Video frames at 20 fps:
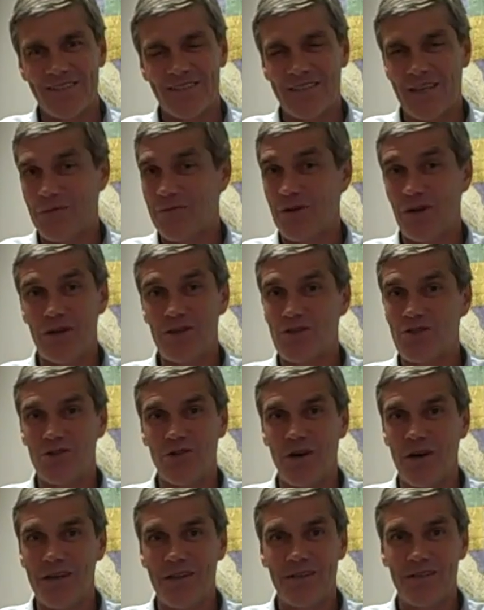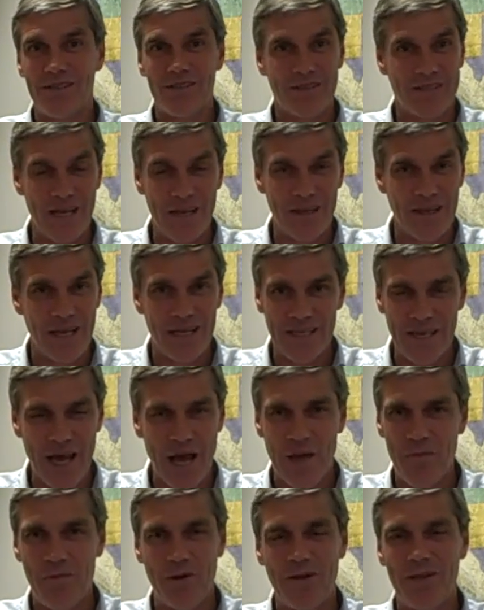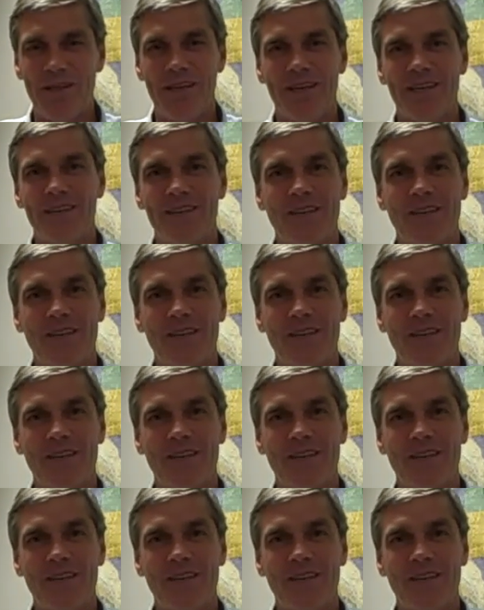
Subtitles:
sometimes trying to see things happen